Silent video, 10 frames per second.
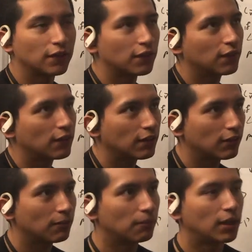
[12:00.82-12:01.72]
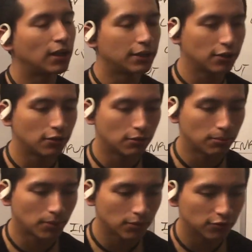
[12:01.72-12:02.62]
is my ideal
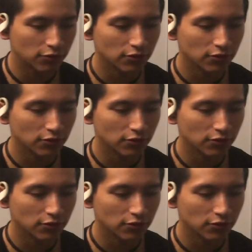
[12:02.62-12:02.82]
approach.